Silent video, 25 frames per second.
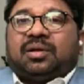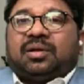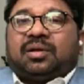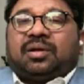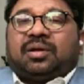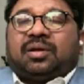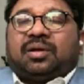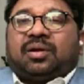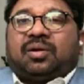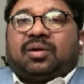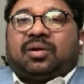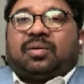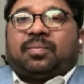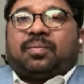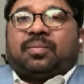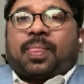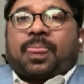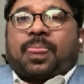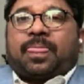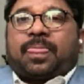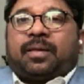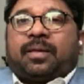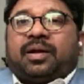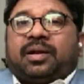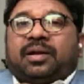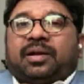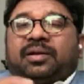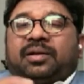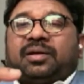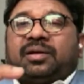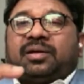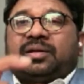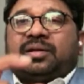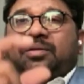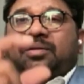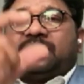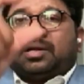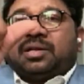and
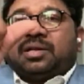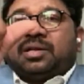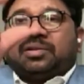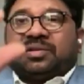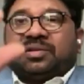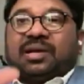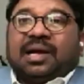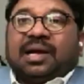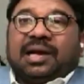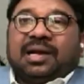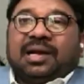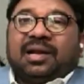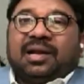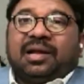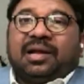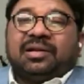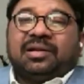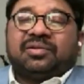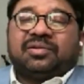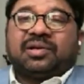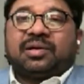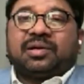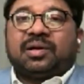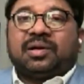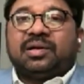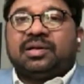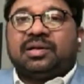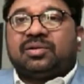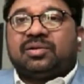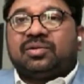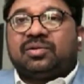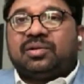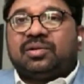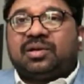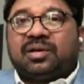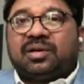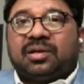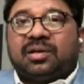there is guidelines according to
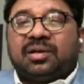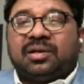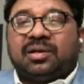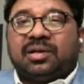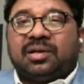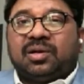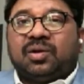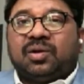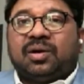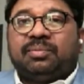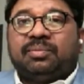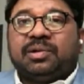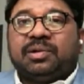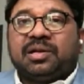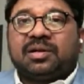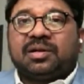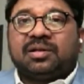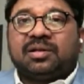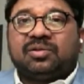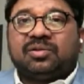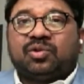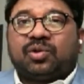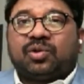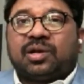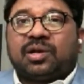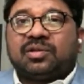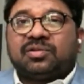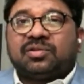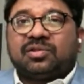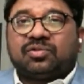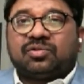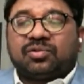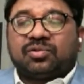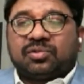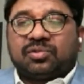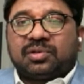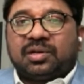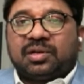the American Thoracic
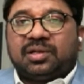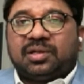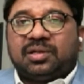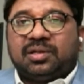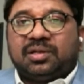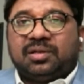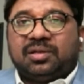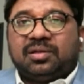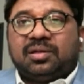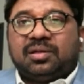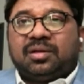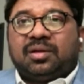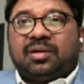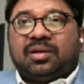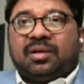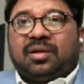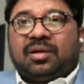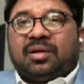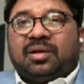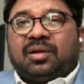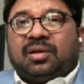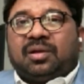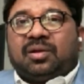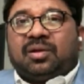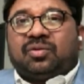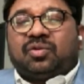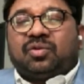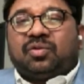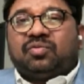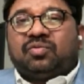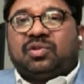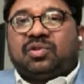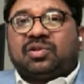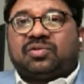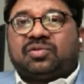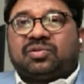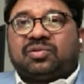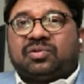Society. So if
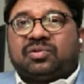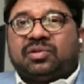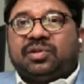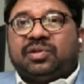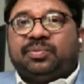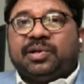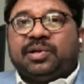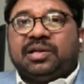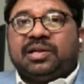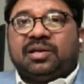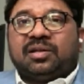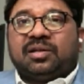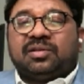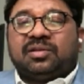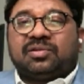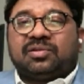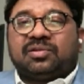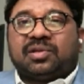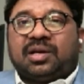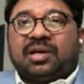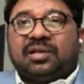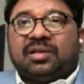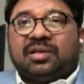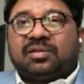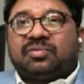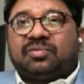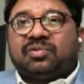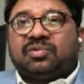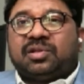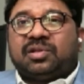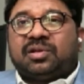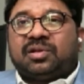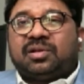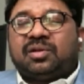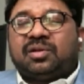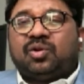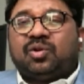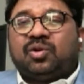depending on the size of
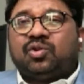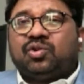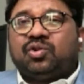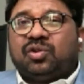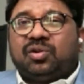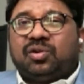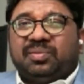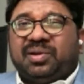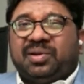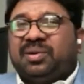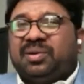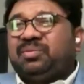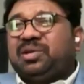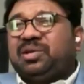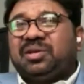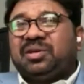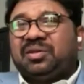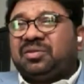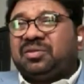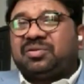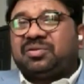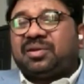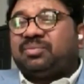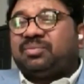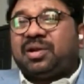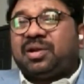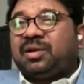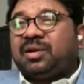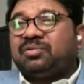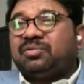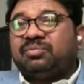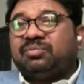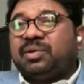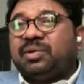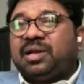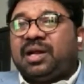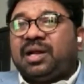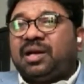the nodule, may be sometimes
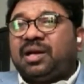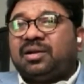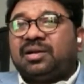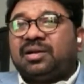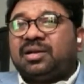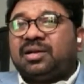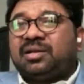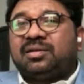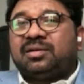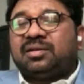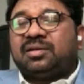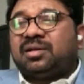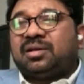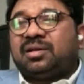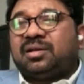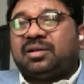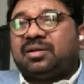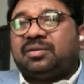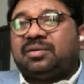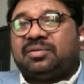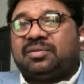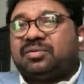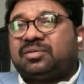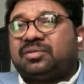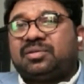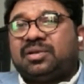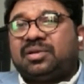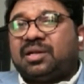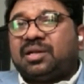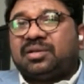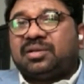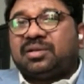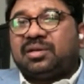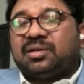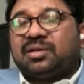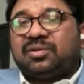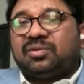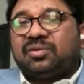benign and it's
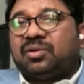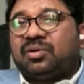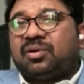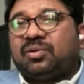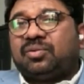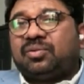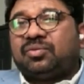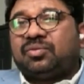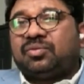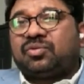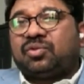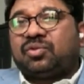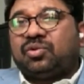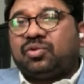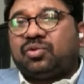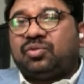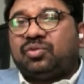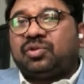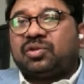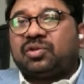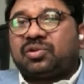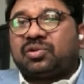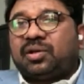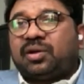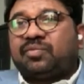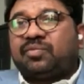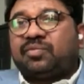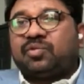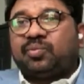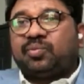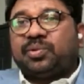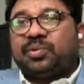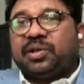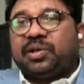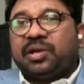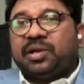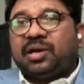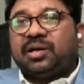nothing, So you just have to
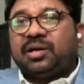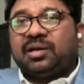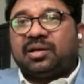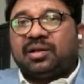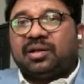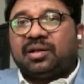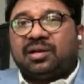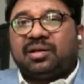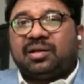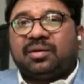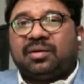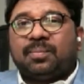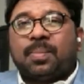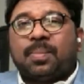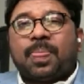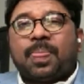periodically